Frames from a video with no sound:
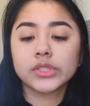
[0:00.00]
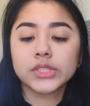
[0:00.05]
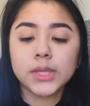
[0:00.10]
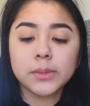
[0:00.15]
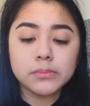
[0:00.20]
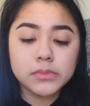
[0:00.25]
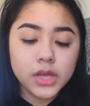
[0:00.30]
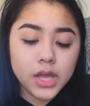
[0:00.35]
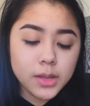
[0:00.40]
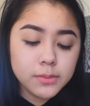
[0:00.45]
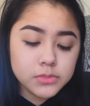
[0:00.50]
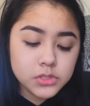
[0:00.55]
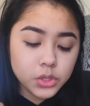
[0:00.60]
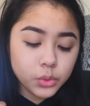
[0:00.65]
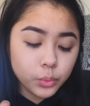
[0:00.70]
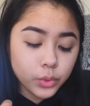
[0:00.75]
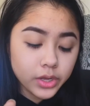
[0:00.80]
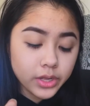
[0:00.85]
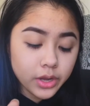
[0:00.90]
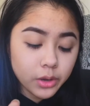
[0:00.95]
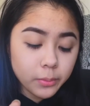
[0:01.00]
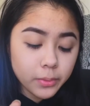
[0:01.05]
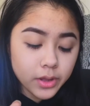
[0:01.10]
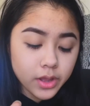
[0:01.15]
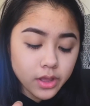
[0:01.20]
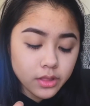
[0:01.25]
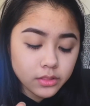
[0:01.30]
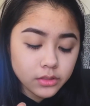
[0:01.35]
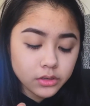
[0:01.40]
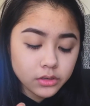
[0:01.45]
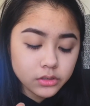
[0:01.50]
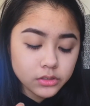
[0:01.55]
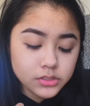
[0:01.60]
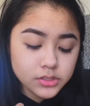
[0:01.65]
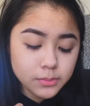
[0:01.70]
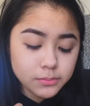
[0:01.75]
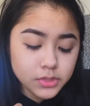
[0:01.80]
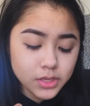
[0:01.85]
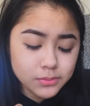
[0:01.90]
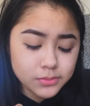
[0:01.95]
sometimes I'll wing out my eyeliner,
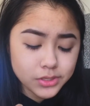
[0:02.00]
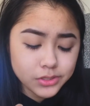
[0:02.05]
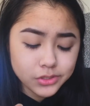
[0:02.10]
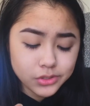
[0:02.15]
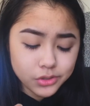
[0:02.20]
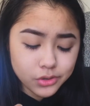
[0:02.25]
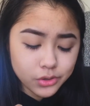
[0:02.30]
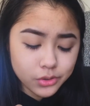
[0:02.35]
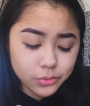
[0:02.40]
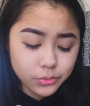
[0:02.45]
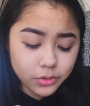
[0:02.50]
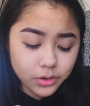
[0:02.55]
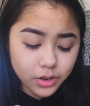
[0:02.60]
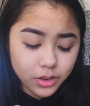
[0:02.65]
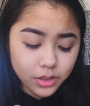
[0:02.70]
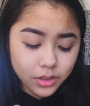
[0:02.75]
sometimes I don't.